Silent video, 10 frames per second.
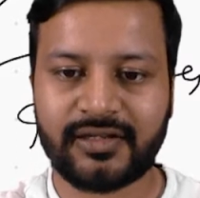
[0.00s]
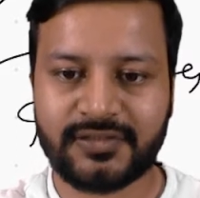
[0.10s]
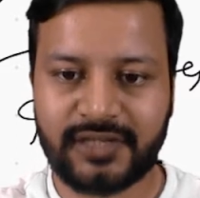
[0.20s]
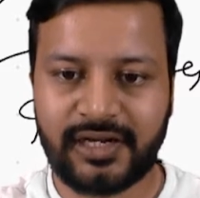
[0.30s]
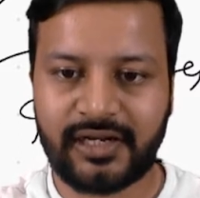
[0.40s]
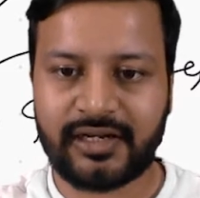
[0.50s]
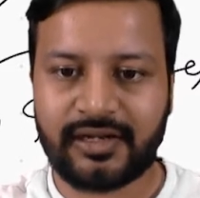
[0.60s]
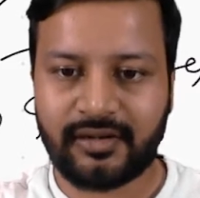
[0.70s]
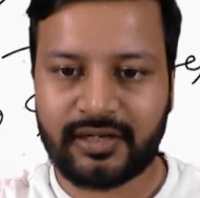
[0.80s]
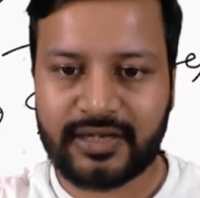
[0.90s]
still
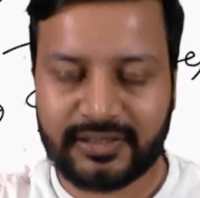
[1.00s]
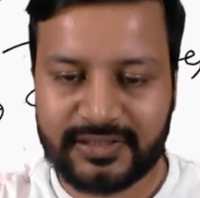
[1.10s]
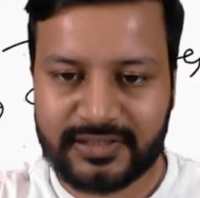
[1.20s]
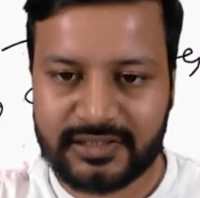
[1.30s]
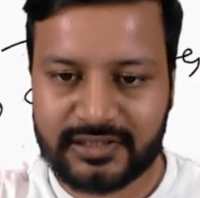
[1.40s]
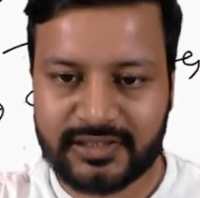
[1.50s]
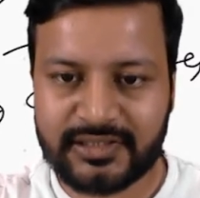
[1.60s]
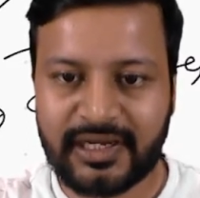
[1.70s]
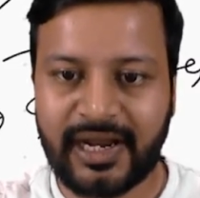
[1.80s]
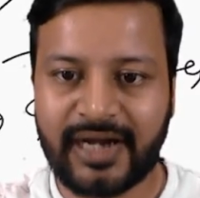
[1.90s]
this is
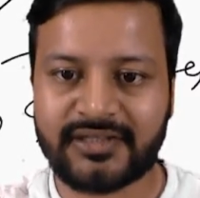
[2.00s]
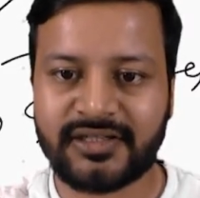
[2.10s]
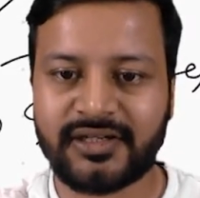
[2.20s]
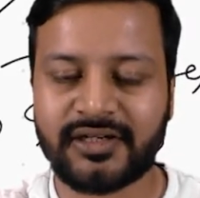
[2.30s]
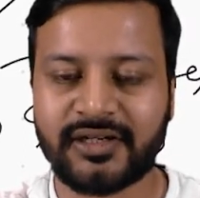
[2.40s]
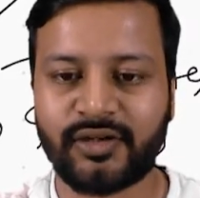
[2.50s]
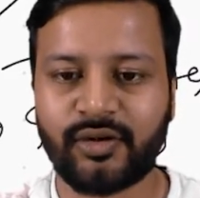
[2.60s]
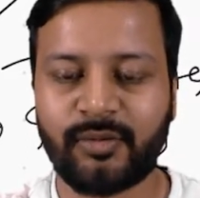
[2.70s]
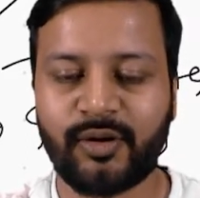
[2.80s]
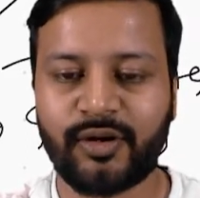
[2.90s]
the larger
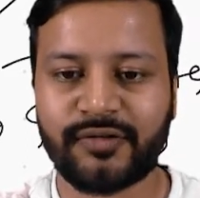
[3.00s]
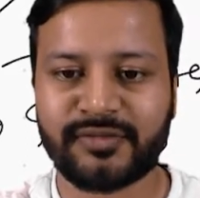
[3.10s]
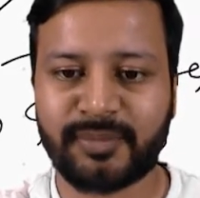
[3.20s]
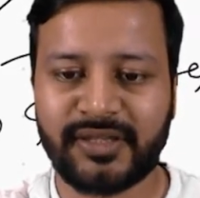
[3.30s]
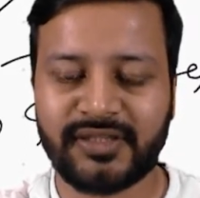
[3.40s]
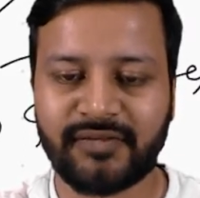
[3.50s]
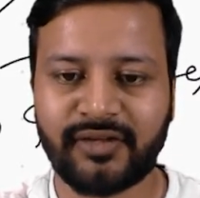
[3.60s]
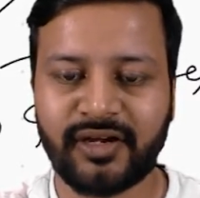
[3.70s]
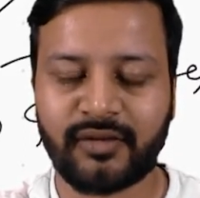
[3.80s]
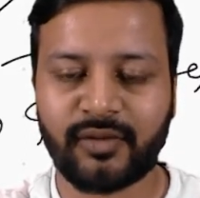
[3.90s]
amount of space that we
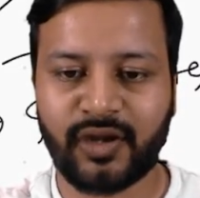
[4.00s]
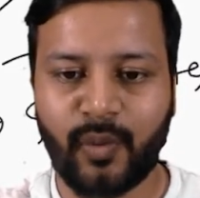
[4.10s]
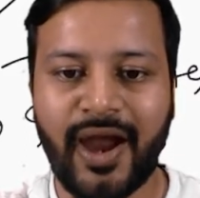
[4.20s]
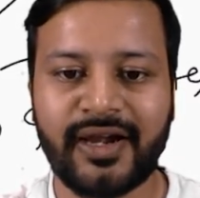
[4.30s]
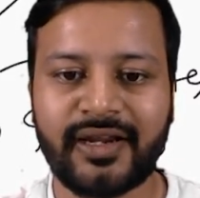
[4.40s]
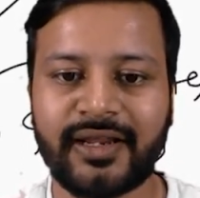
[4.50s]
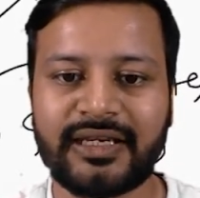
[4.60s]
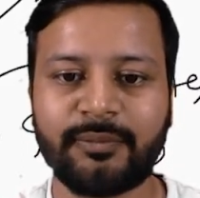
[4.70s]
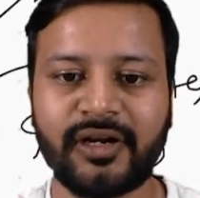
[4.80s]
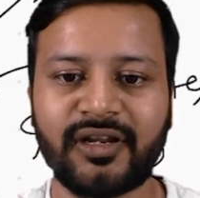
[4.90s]
are required in
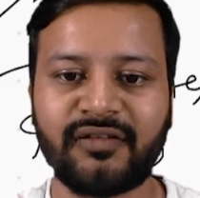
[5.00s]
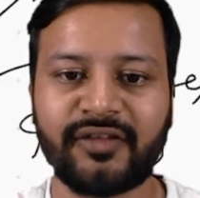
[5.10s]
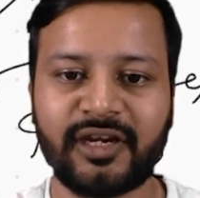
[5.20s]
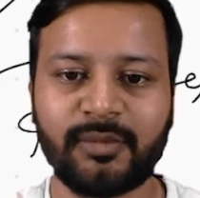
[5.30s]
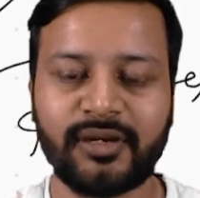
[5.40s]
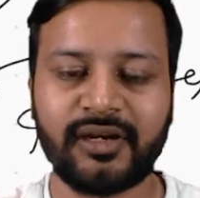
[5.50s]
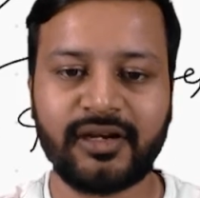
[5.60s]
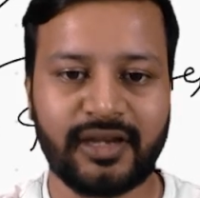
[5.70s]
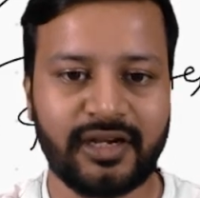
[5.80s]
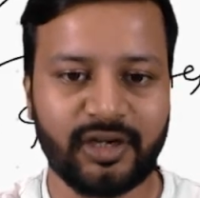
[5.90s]
any particular variable
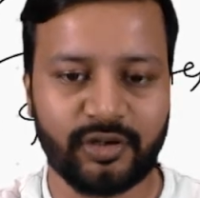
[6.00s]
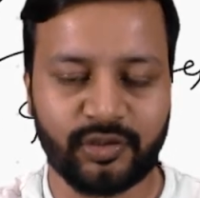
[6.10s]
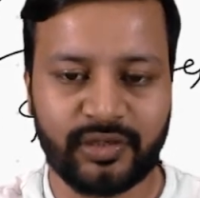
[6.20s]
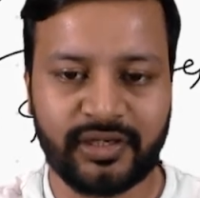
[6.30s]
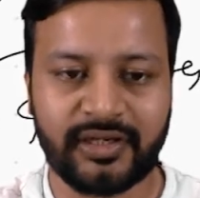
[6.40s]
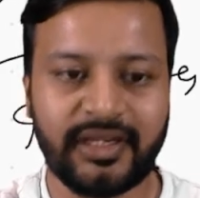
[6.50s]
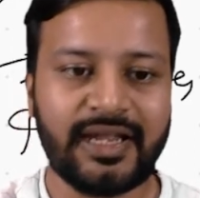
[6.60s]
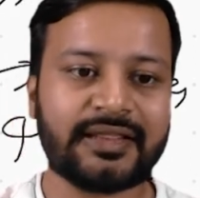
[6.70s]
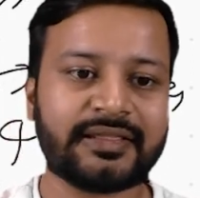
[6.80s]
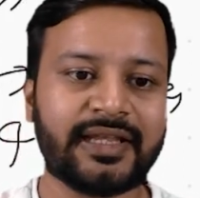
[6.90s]
in union,
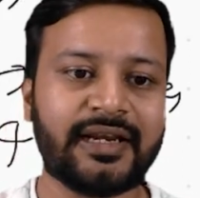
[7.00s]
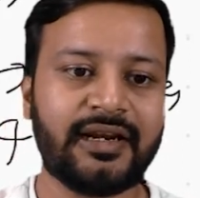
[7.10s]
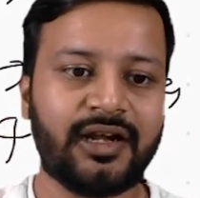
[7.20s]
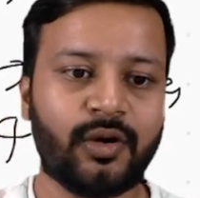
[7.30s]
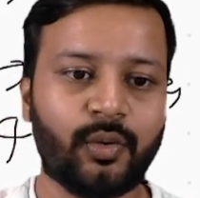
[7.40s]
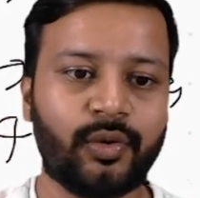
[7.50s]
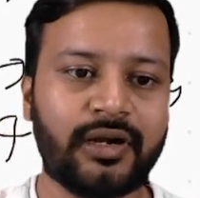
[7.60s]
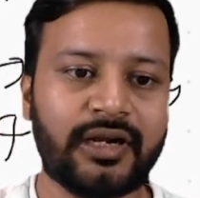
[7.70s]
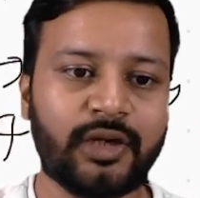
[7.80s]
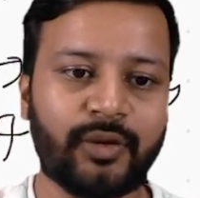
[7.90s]
then
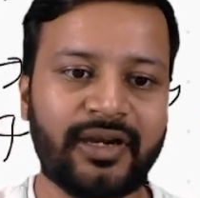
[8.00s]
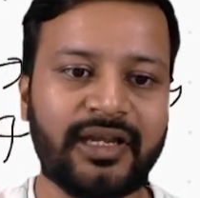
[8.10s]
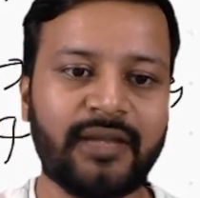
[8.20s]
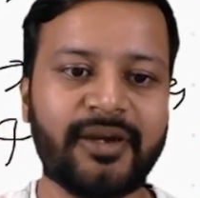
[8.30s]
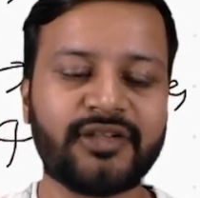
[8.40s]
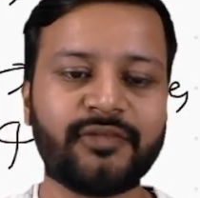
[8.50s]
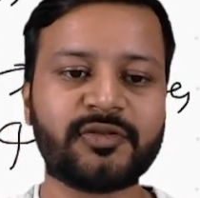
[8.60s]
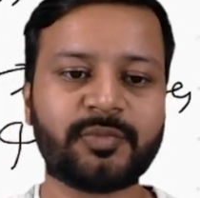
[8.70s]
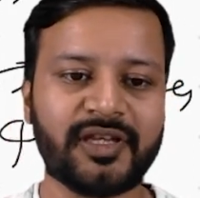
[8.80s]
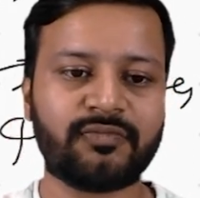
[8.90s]
only 20 bytes of
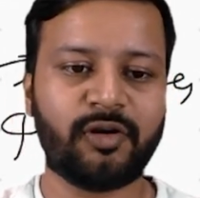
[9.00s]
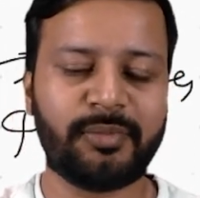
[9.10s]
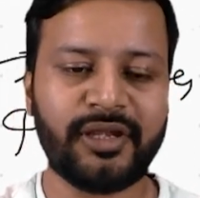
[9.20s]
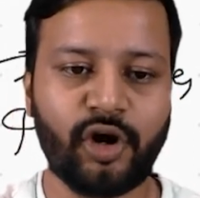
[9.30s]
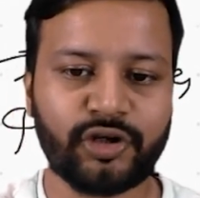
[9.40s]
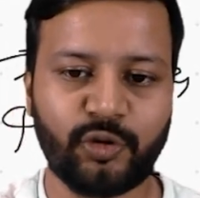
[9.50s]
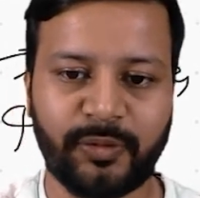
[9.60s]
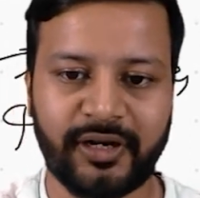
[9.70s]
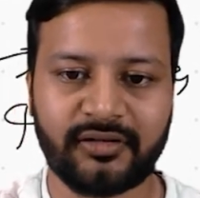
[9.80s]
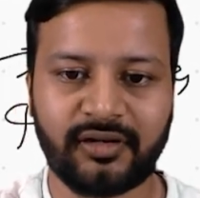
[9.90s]
space will be
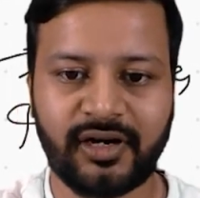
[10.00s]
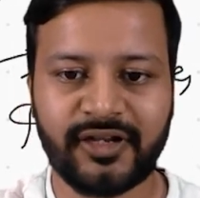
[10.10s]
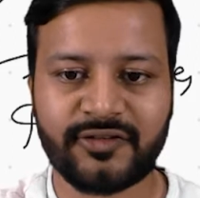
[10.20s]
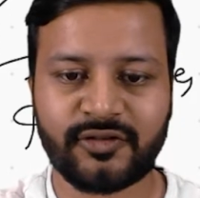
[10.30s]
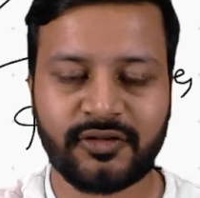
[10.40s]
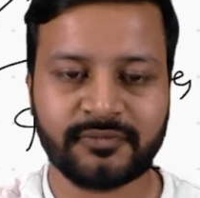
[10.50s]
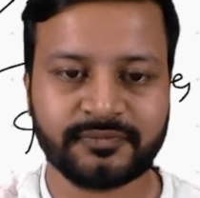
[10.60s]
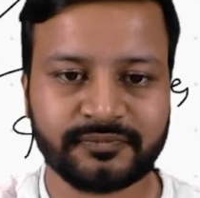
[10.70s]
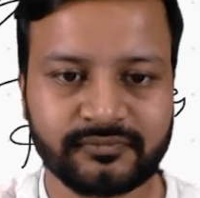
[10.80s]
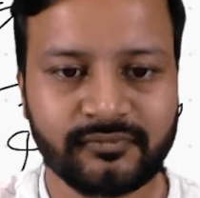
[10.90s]
occupied. Understood?
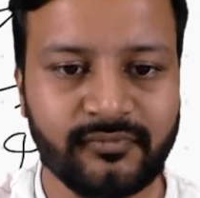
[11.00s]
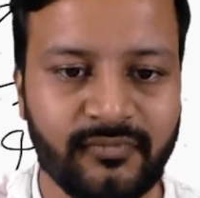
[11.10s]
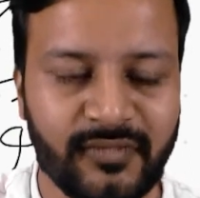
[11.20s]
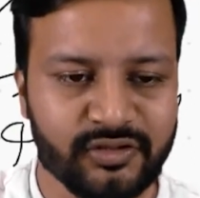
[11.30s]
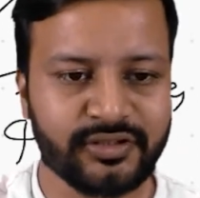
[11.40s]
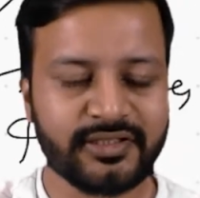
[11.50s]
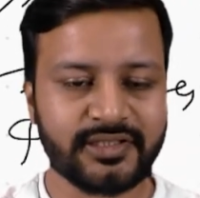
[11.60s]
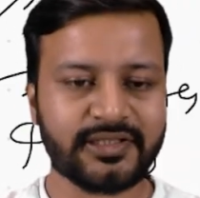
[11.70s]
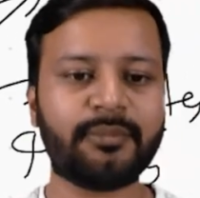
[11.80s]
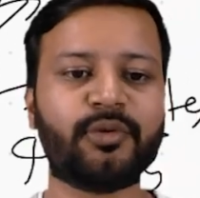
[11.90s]
So this
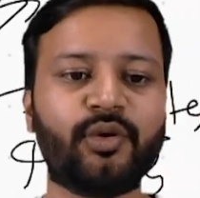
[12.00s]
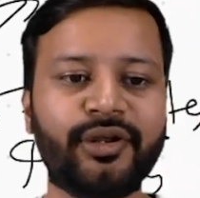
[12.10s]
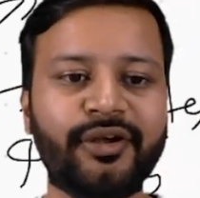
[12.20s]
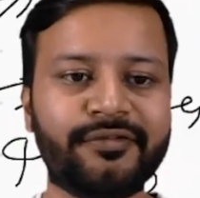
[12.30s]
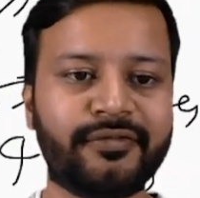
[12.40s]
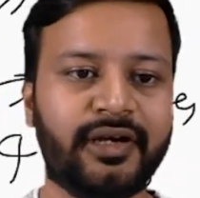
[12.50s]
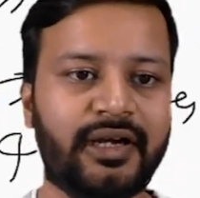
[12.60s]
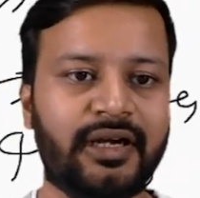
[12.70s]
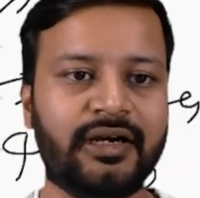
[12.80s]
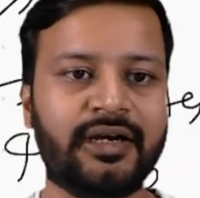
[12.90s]
is the beauty of
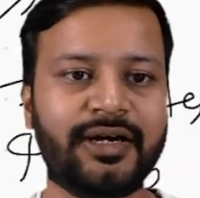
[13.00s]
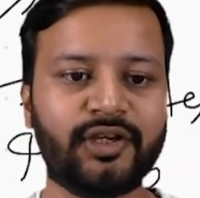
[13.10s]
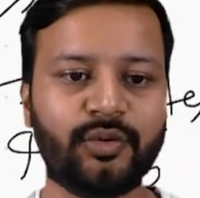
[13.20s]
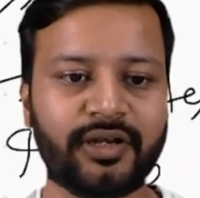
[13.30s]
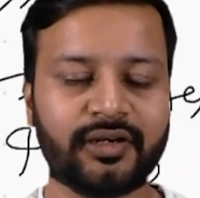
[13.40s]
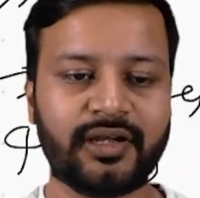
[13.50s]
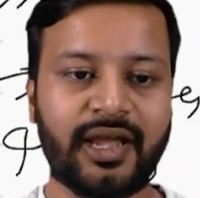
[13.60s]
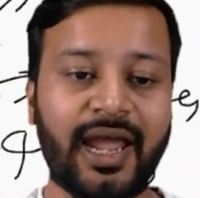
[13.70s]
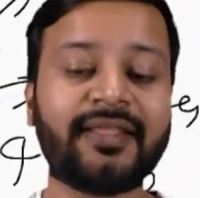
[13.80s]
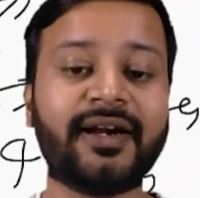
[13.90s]
union,
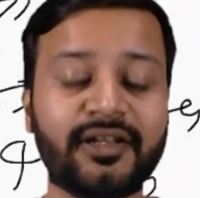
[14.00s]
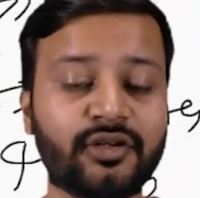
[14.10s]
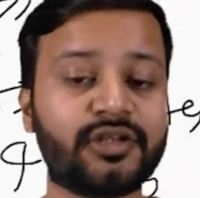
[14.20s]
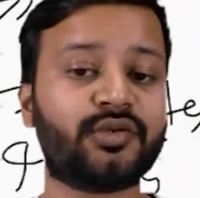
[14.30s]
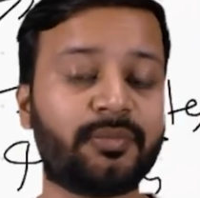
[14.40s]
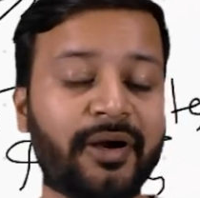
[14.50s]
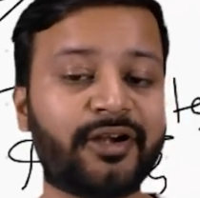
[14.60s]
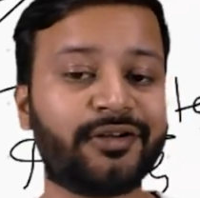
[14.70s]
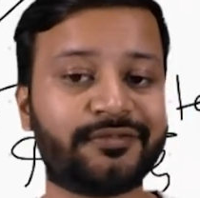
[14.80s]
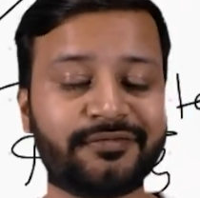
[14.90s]
and that is also a
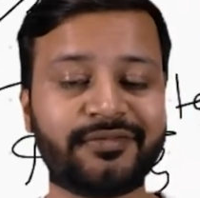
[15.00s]
part of